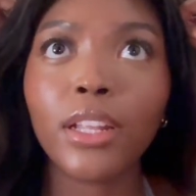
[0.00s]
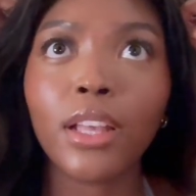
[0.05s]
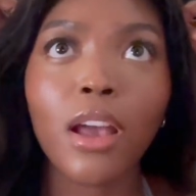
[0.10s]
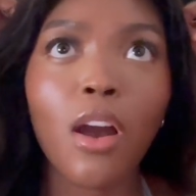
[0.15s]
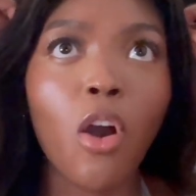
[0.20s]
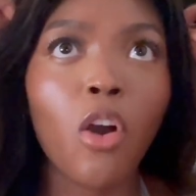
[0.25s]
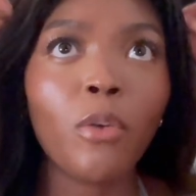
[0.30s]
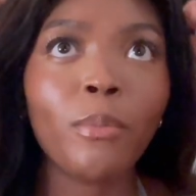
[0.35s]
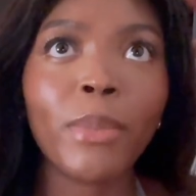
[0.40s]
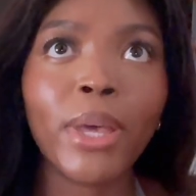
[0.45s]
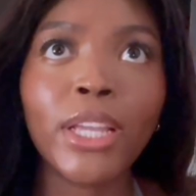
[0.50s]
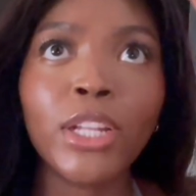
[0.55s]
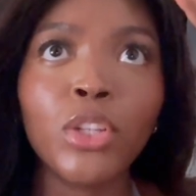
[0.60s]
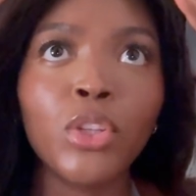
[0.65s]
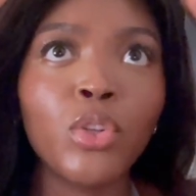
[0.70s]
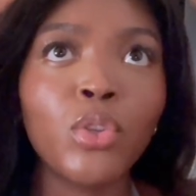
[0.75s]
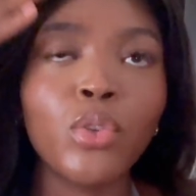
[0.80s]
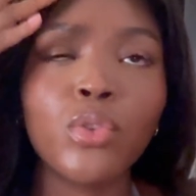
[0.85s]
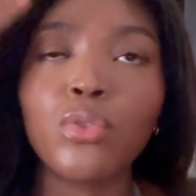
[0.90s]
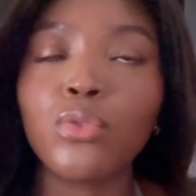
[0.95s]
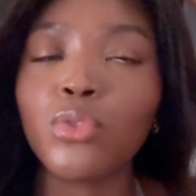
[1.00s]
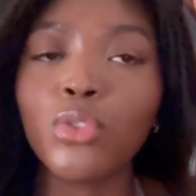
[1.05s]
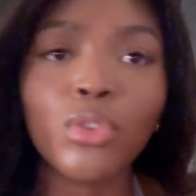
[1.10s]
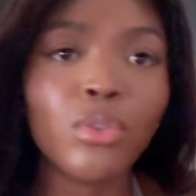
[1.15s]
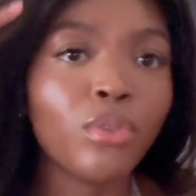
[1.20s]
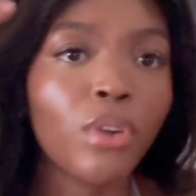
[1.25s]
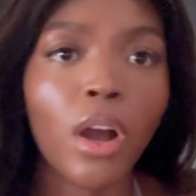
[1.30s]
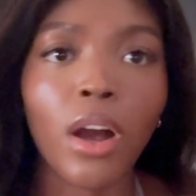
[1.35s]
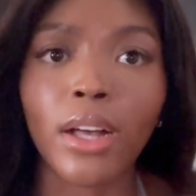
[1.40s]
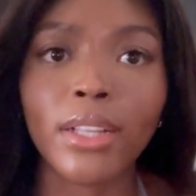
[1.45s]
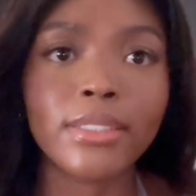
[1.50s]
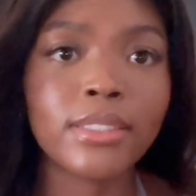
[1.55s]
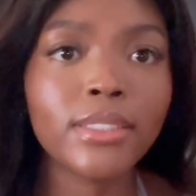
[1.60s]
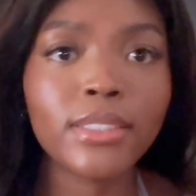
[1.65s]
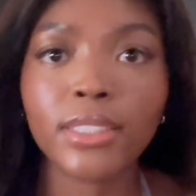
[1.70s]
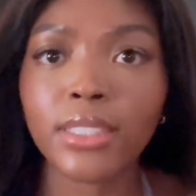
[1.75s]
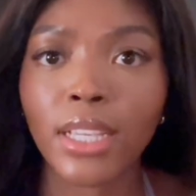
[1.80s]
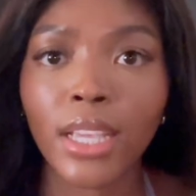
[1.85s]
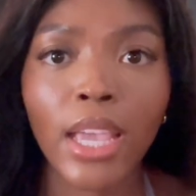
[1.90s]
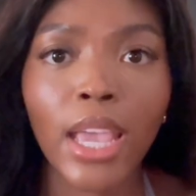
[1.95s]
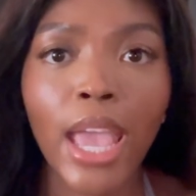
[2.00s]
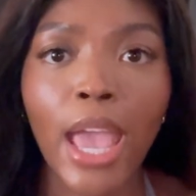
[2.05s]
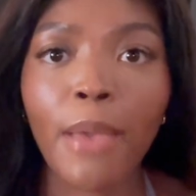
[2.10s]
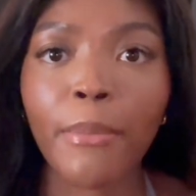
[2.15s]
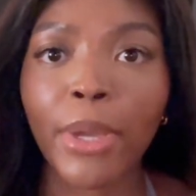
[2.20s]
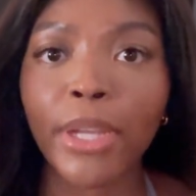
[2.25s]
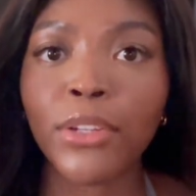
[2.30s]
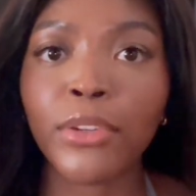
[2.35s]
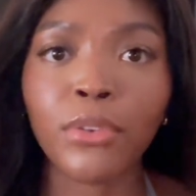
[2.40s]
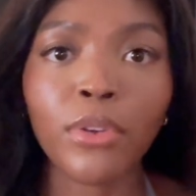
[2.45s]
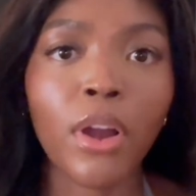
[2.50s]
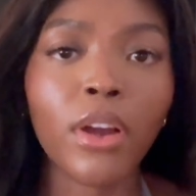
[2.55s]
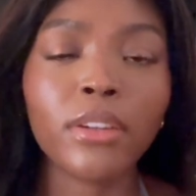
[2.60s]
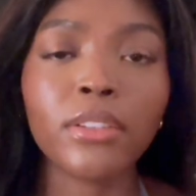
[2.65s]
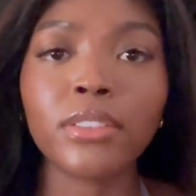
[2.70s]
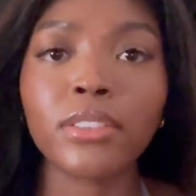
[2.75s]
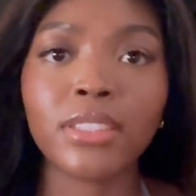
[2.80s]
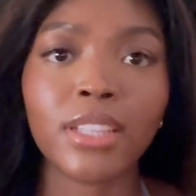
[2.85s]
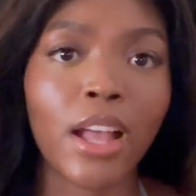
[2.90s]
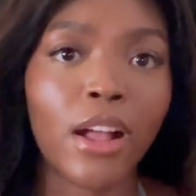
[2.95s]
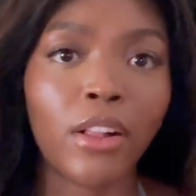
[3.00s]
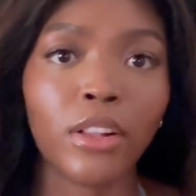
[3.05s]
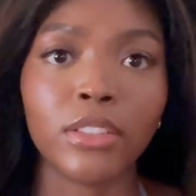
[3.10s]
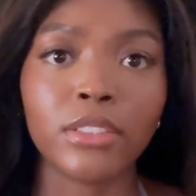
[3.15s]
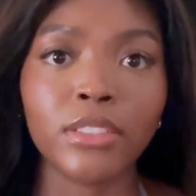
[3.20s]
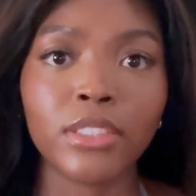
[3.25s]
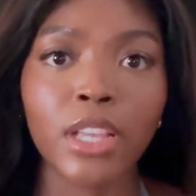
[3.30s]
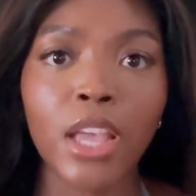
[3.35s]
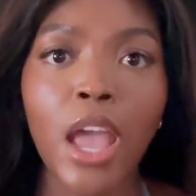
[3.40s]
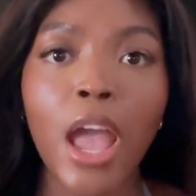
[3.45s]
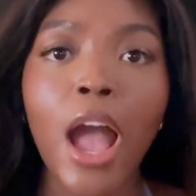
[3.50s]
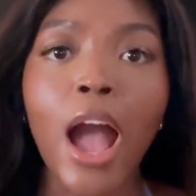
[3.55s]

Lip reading: all my neurons and my neuronal cells.